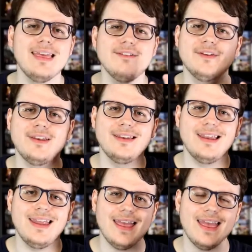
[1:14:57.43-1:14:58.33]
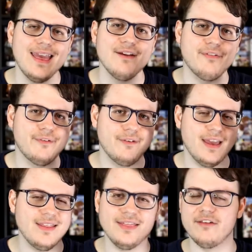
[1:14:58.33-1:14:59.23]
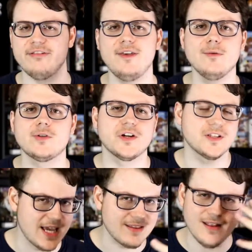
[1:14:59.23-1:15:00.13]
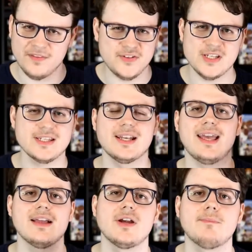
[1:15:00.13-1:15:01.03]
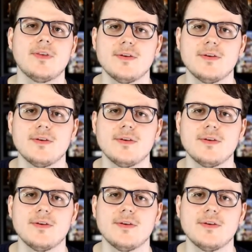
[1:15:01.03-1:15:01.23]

Even if in the future technology is going to catch up to